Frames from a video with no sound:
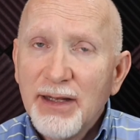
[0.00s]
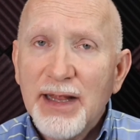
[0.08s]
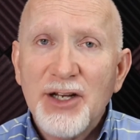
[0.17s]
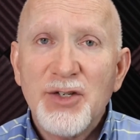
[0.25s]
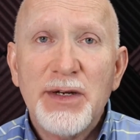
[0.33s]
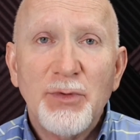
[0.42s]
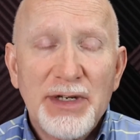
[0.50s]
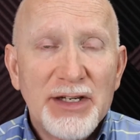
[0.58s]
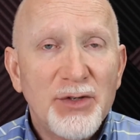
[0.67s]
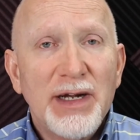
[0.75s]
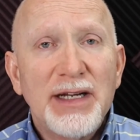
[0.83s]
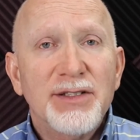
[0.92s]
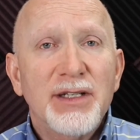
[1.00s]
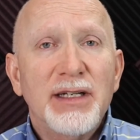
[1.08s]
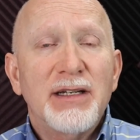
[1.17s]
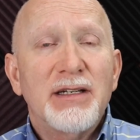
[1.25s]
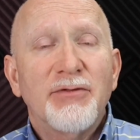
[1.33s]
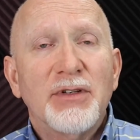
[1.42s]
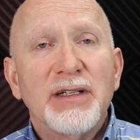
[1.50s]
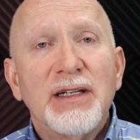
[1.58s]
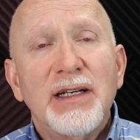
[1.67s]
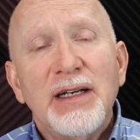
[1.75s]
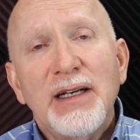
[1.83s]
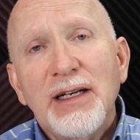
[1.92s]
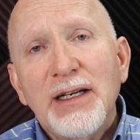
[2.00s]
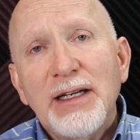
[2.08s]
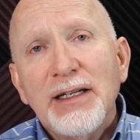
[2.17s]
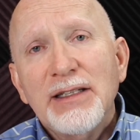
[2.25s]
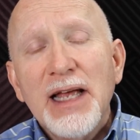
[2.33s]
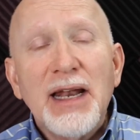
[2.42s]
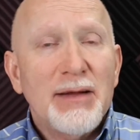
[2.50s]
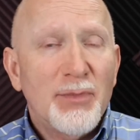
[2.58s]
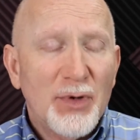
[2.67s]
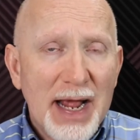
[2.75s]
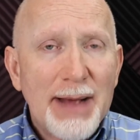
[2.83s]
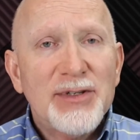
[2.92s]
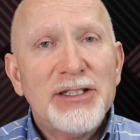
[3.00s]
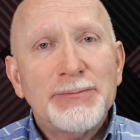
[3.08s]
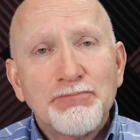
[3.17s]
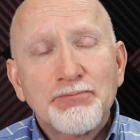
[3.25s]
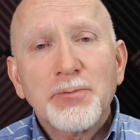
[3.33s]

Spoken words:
that should be readdressed in a different setting perhaps.